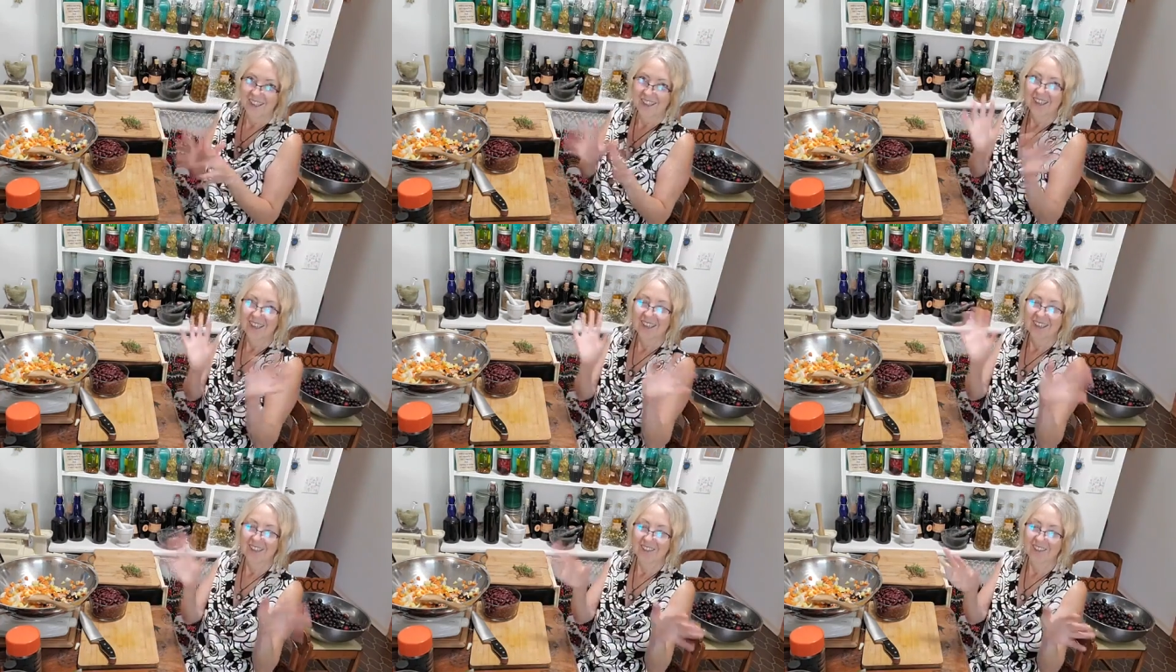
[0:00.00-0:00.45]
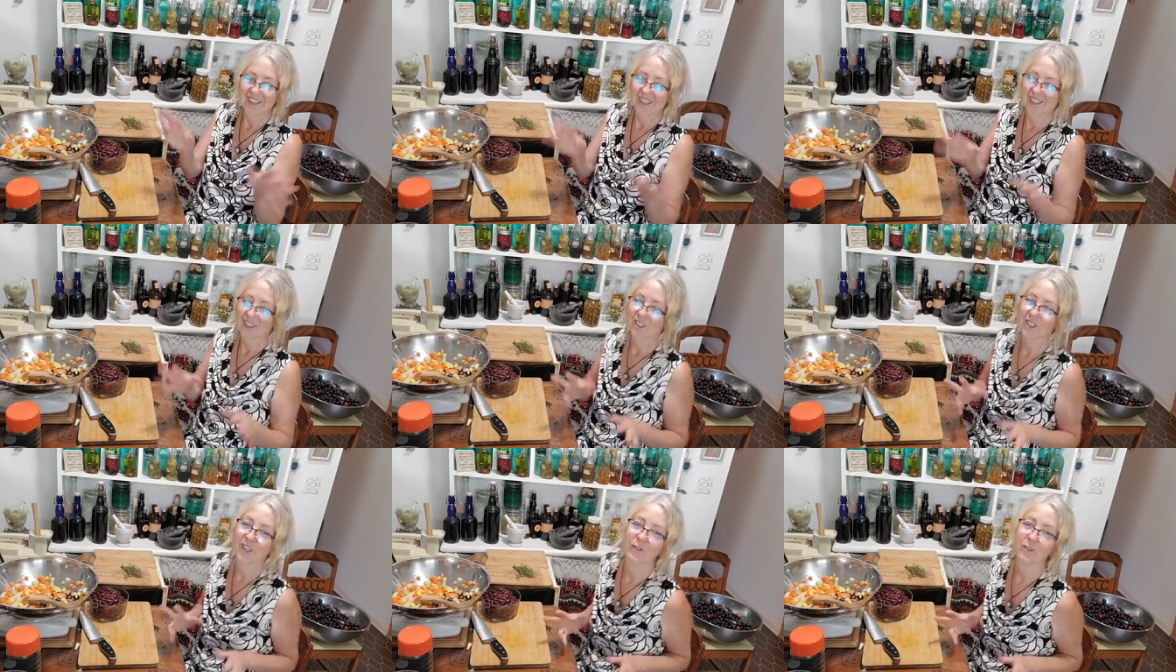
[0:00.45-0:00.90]
oh my
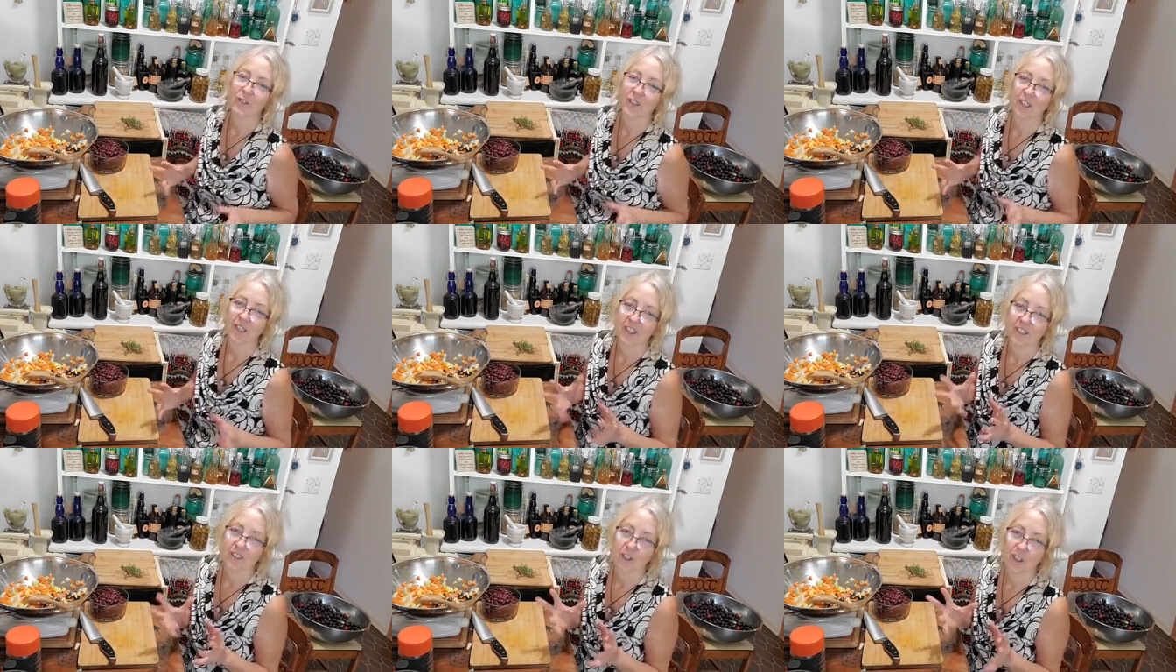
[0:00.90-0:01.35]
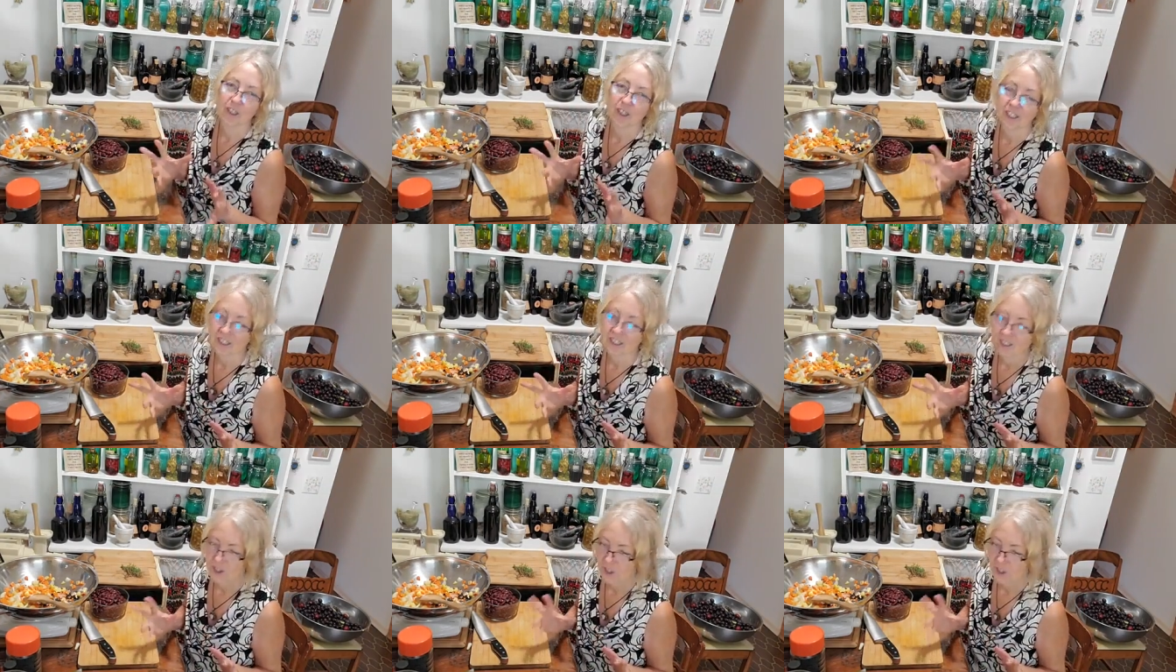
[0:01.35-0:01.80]
gosh, I feel like
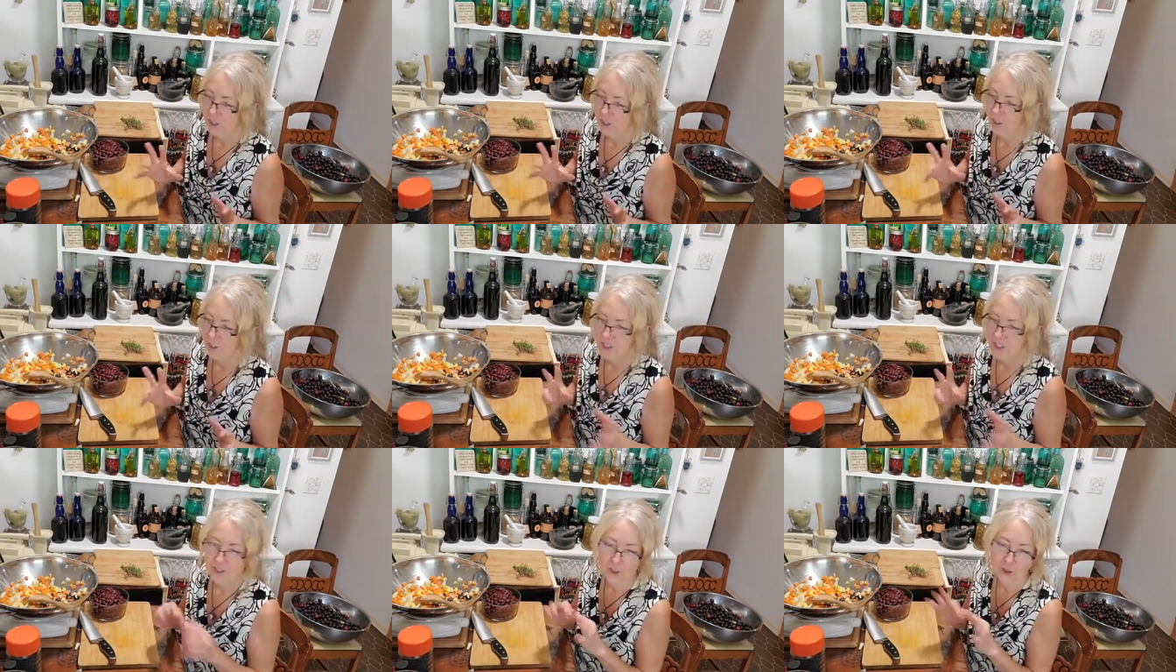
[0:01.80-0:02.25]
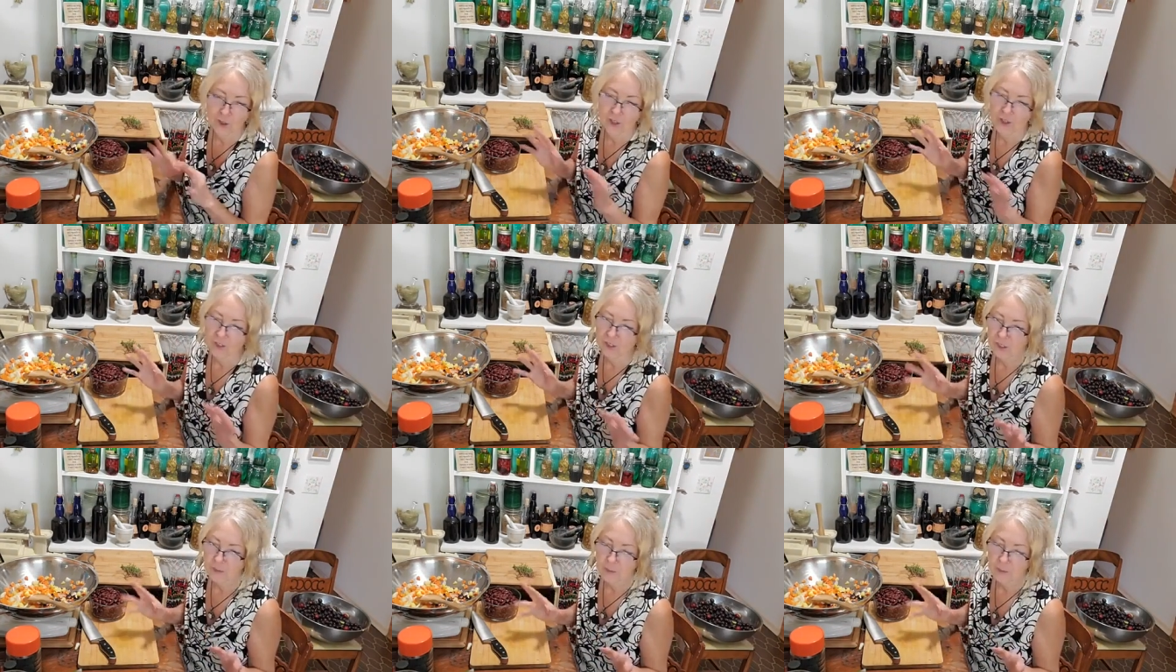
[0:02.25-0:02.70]
Darlene and Jane are going to know all
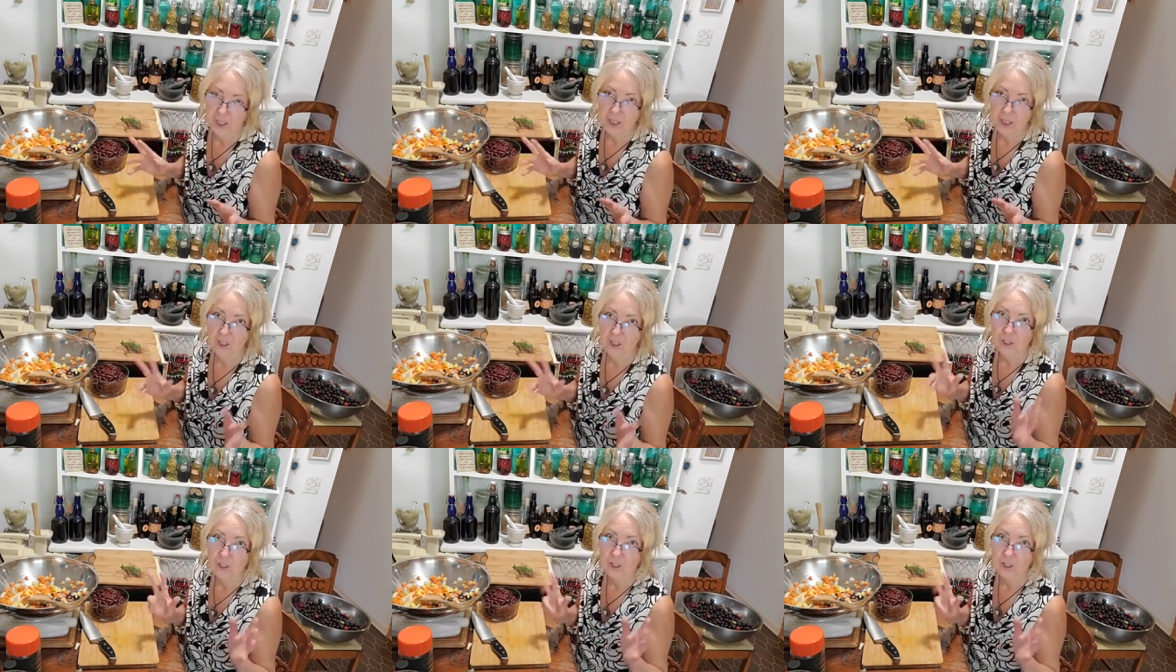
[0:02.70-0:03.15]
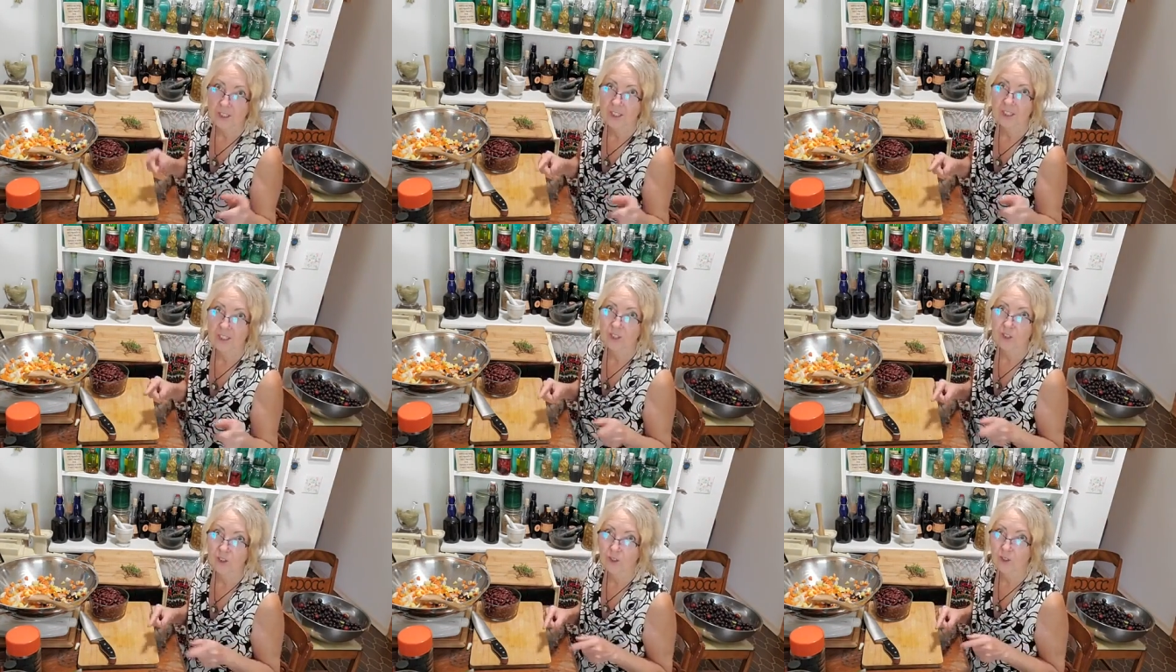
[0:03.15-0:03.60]
this by heart. You can
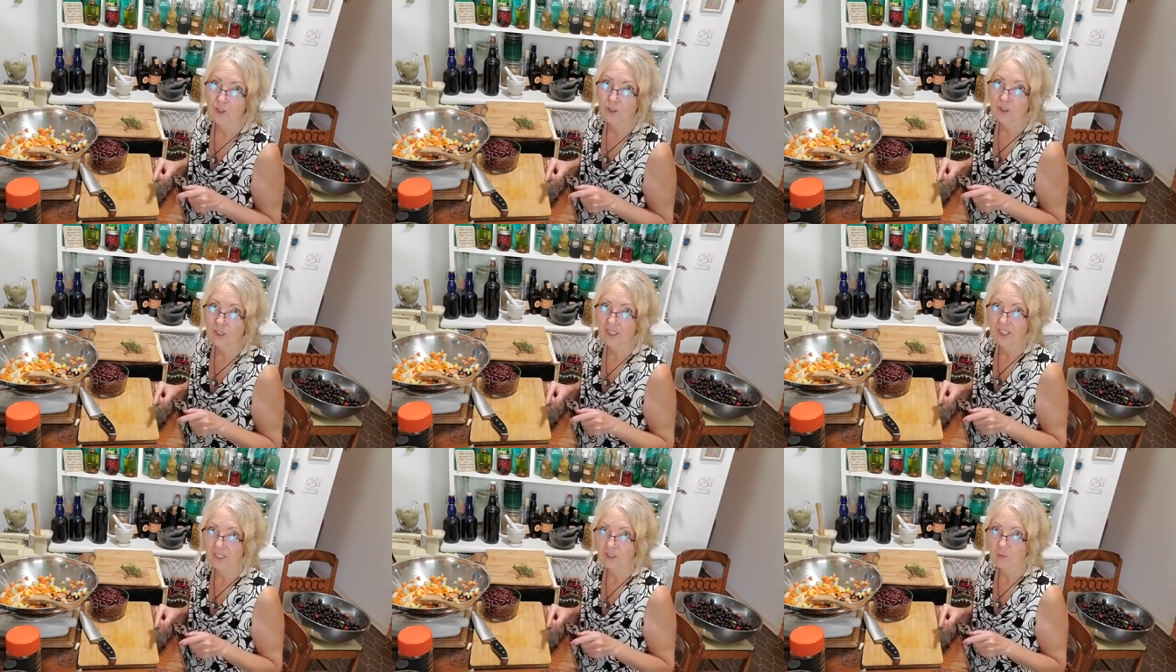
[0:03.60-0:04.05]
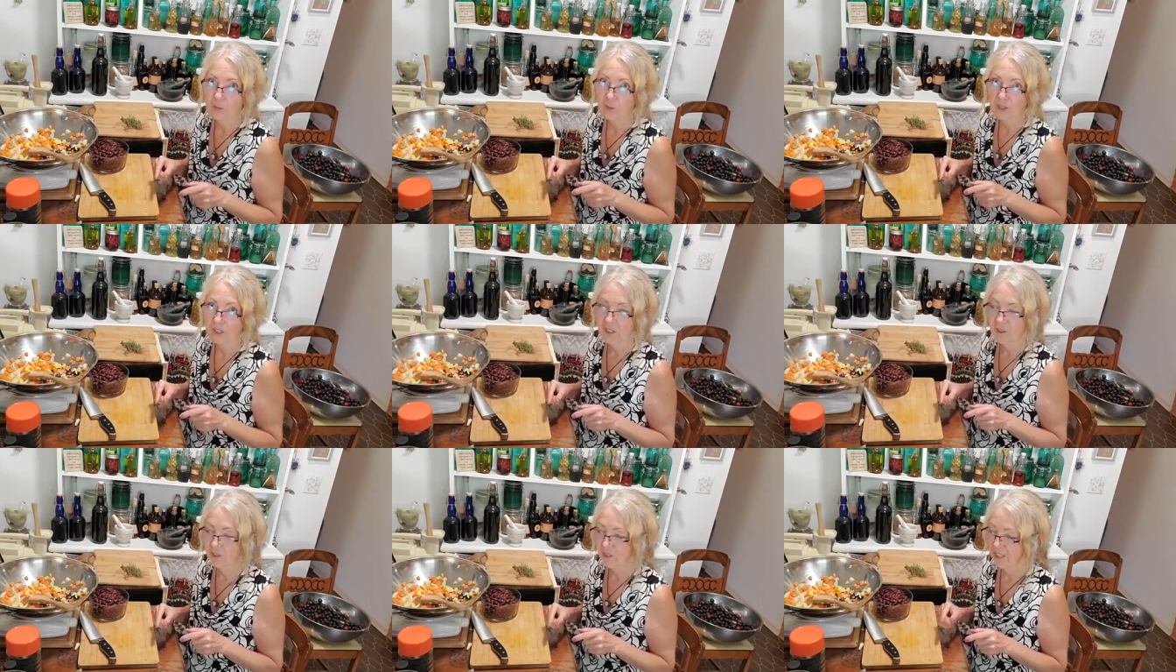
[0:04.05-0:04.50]
teach your own class
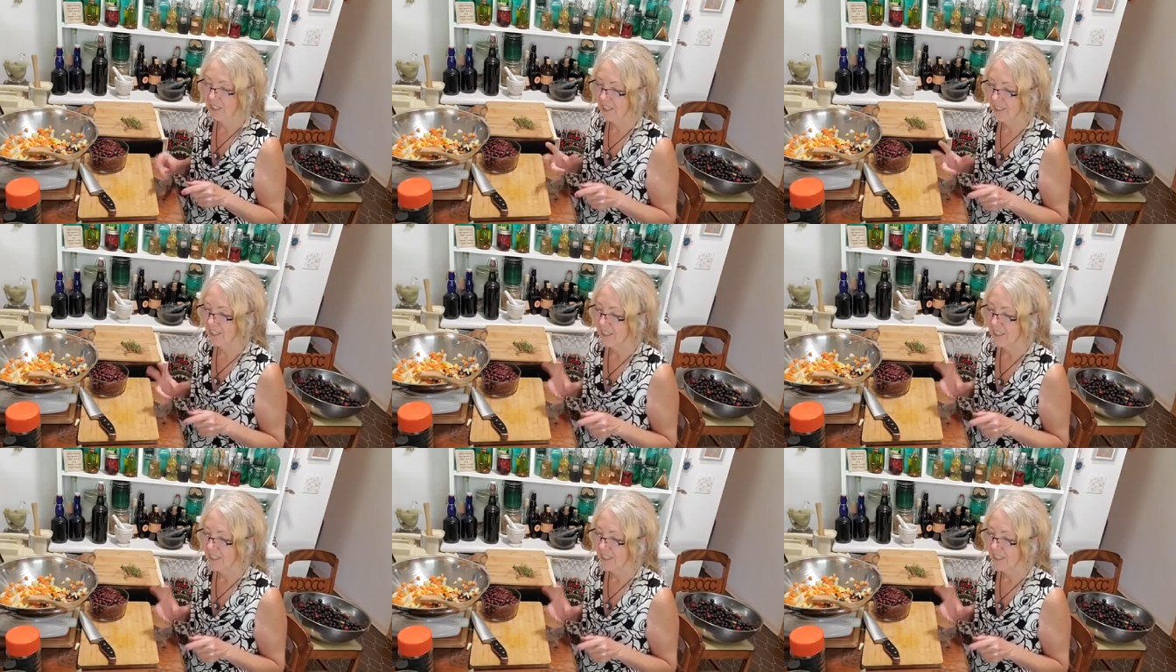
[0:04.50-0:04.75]
pretty quick.